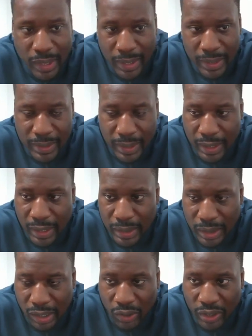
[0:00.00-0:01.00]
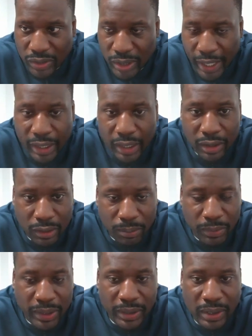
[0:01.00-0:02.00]
And, you know, it's taken a little
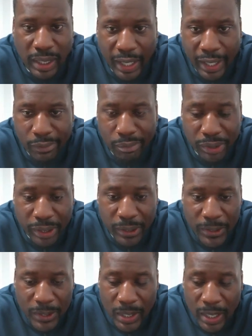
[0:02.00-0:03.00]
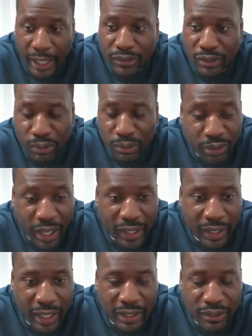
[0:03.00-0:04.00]
bit of time, but I do
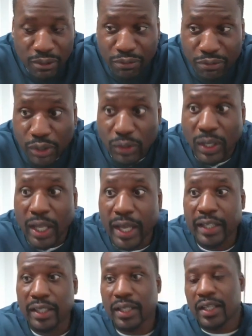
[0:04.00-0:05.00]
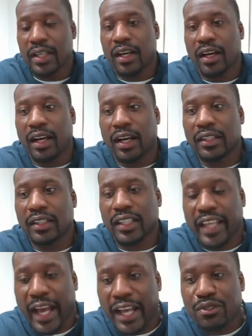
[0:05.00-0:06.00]
feel like the
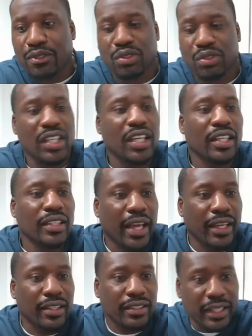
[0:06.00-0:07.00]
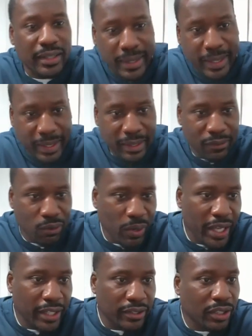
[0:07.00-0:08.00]
guys are seeing that because that's kind of the
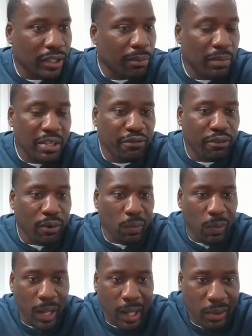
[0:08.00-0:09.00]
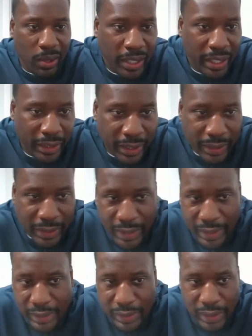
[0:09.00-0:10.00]
way it's going to be for a while. And I
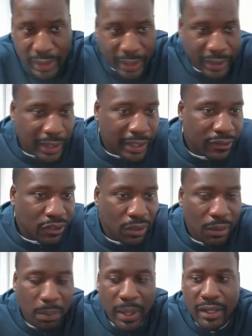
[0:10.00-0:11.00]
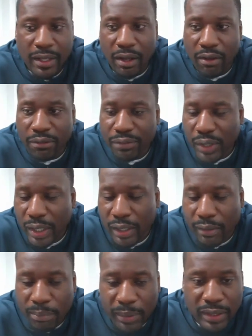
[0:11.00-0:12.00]
think it's going to pay off
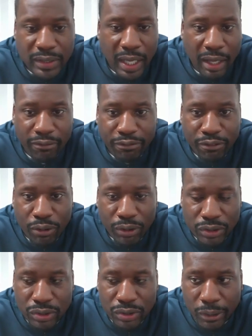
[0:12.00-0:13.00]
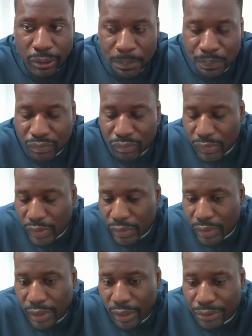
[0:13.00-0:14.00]
big time for us. So,
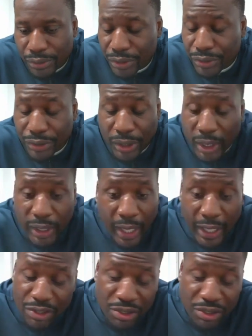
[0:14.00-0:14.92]
you know, I